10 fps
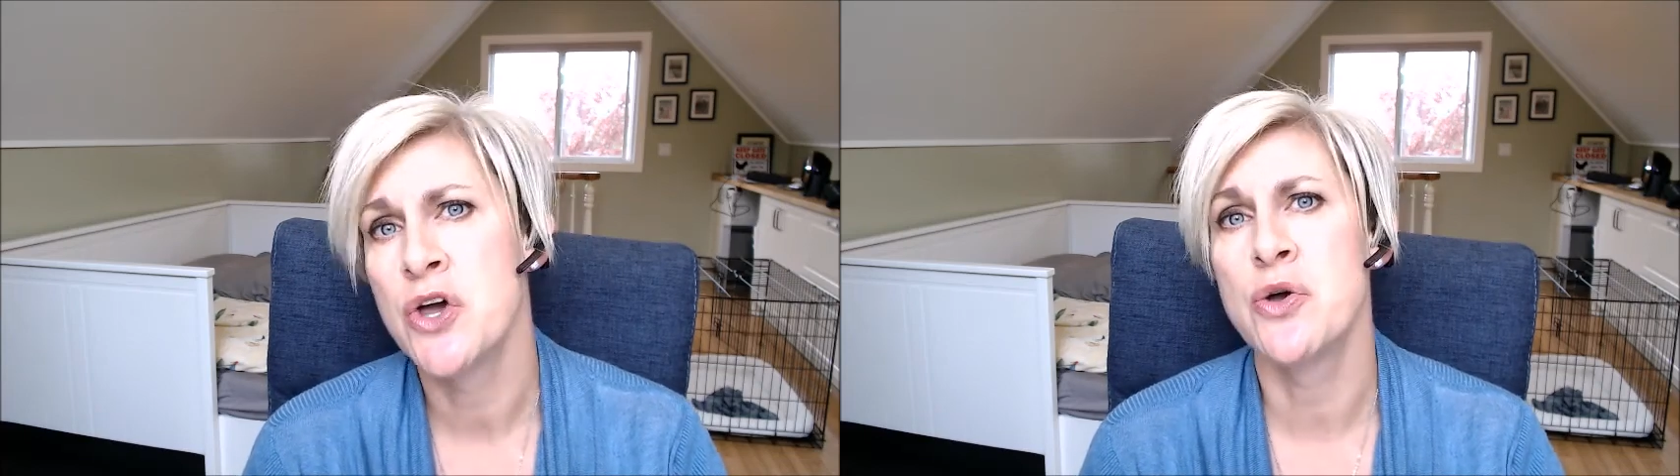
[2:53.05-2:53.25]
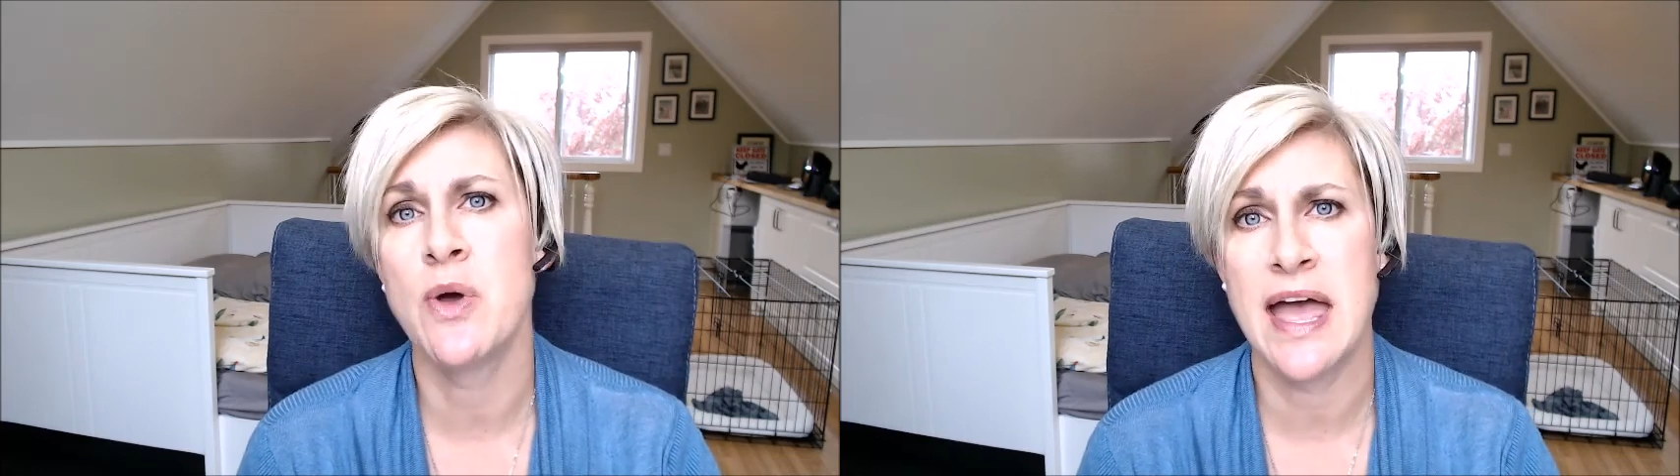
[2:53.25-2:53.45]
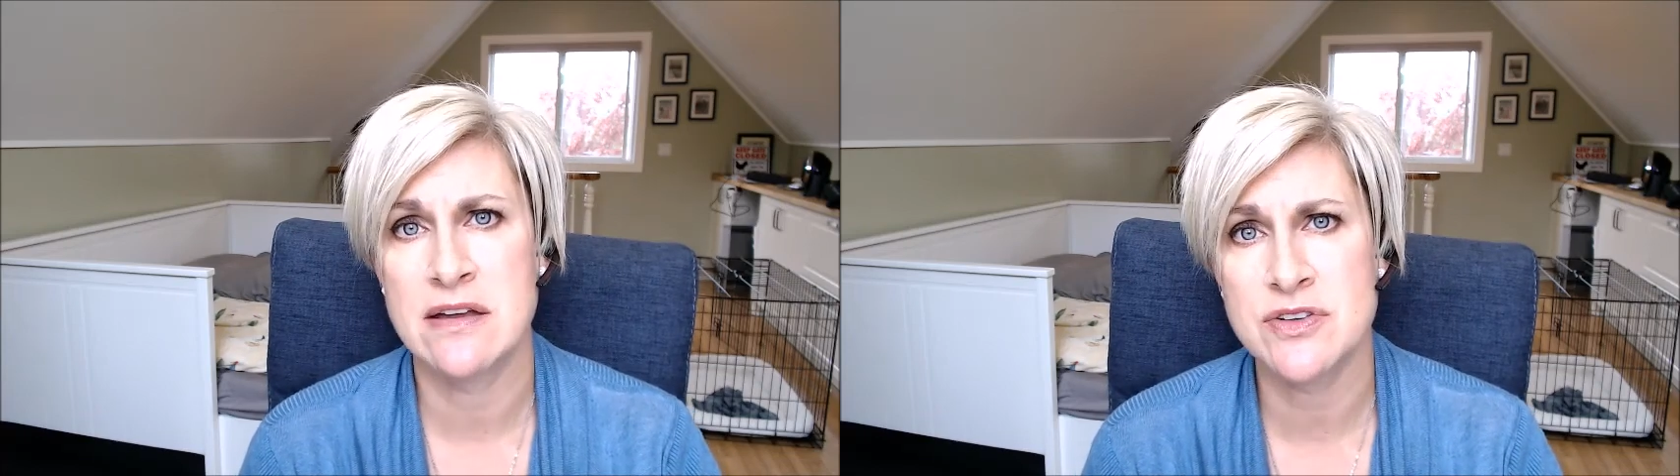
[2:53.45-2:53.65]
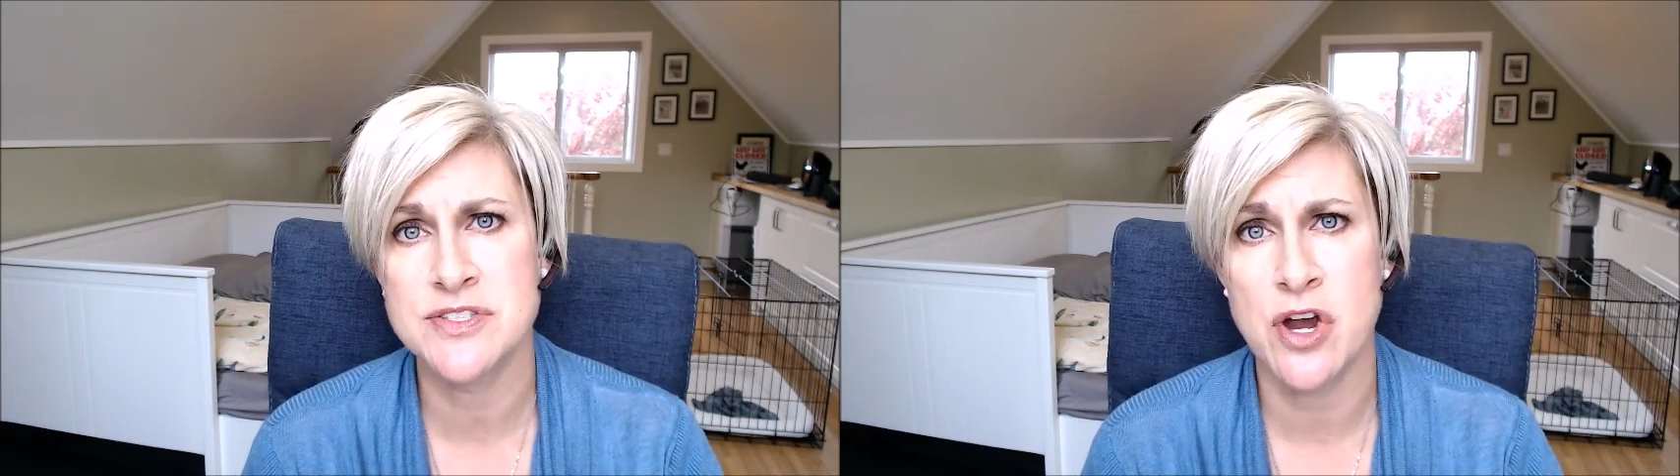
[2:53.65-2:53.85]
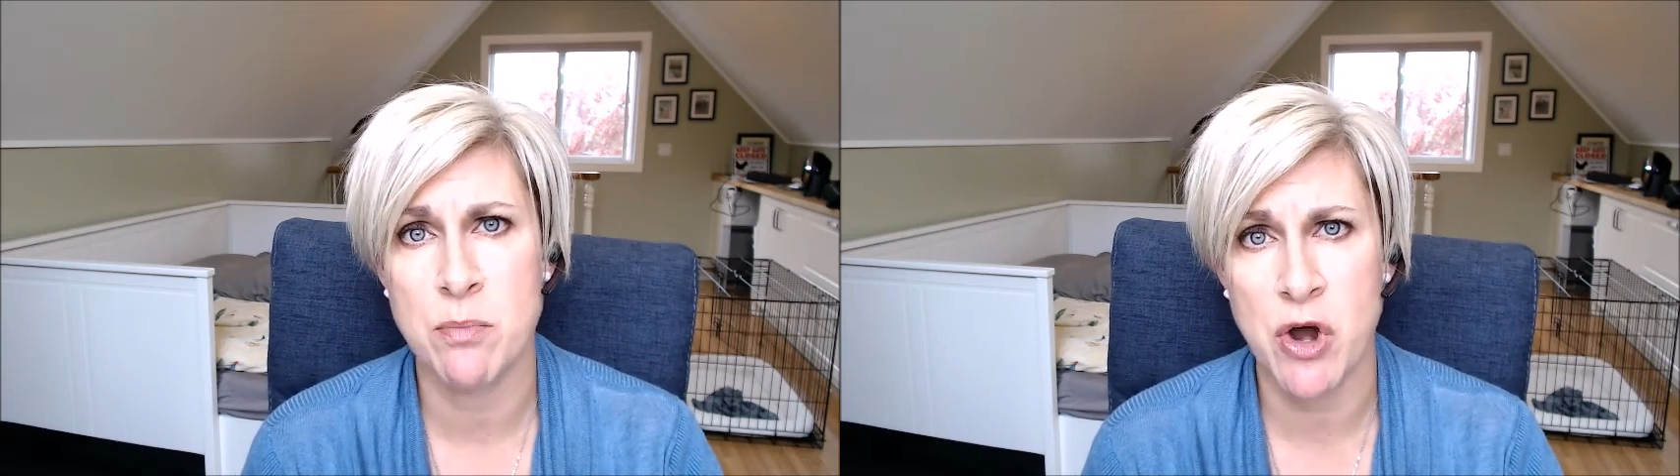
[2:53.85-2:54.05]
who
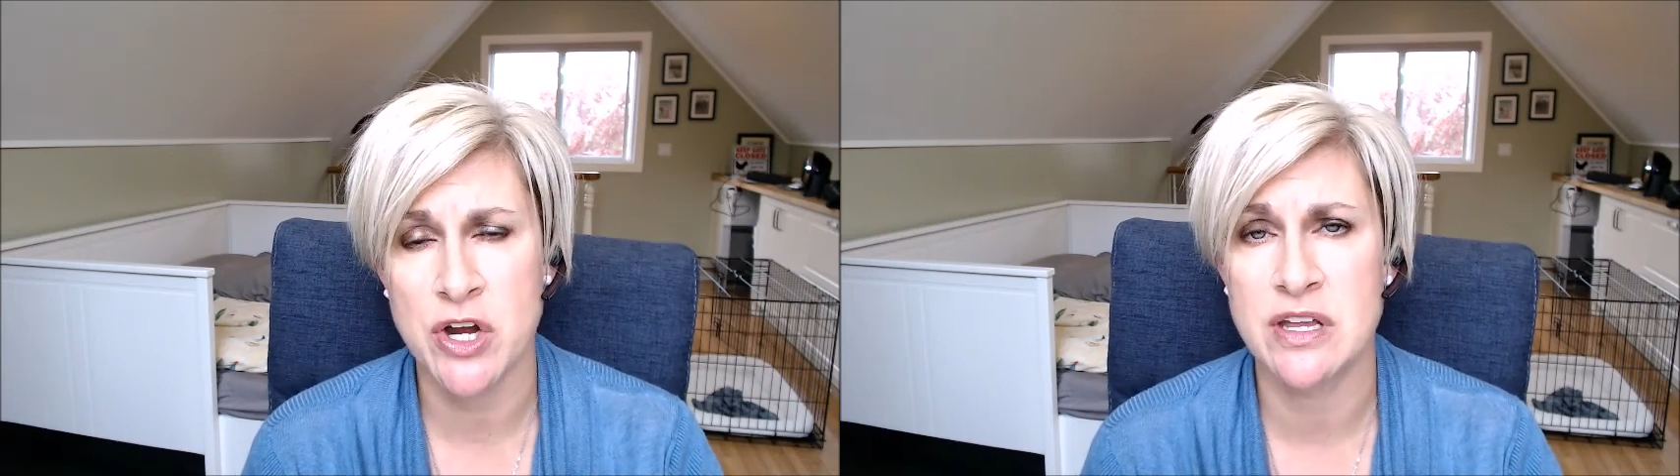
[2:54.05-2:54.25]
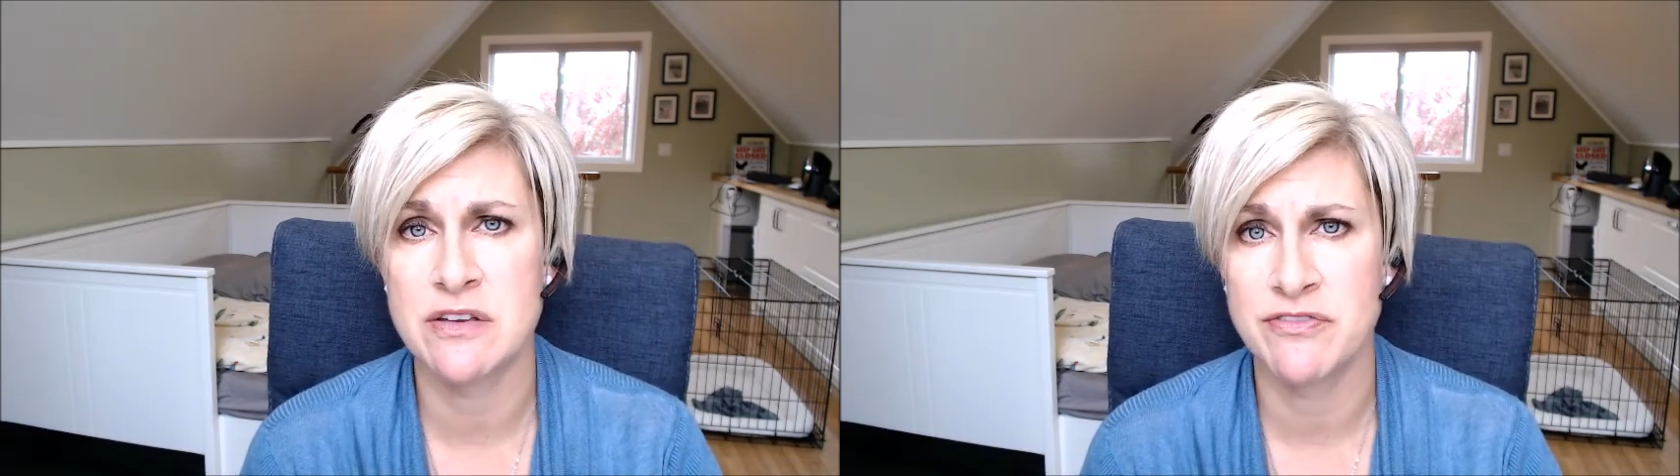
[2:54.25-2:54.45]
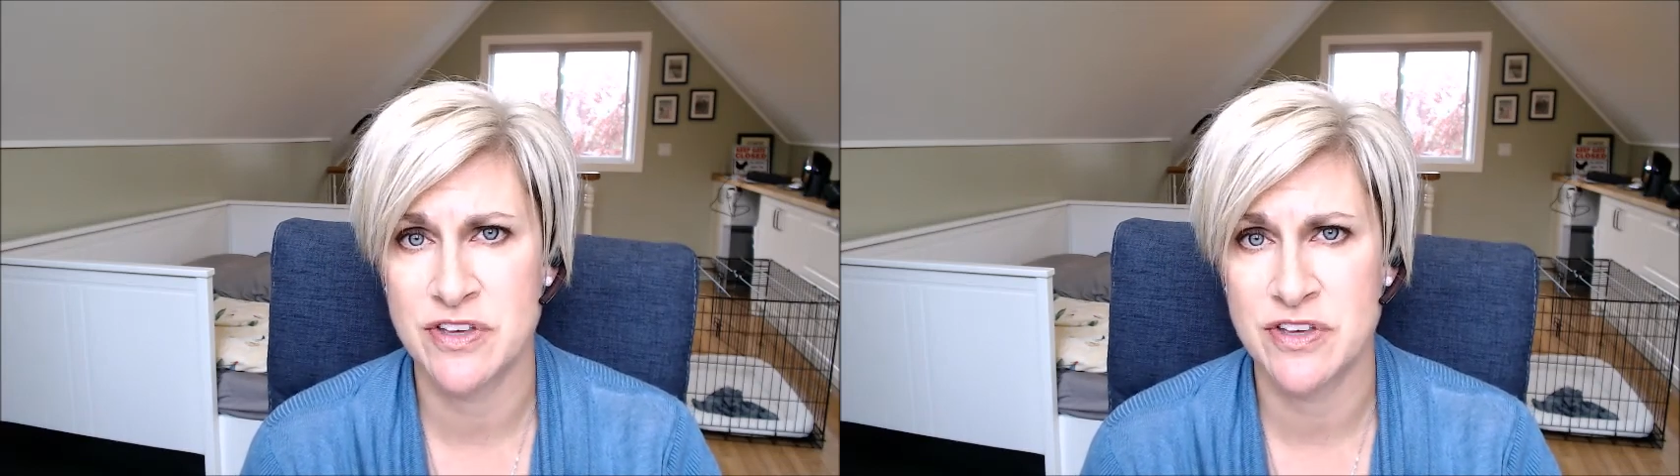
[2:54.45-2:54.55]
handles our market of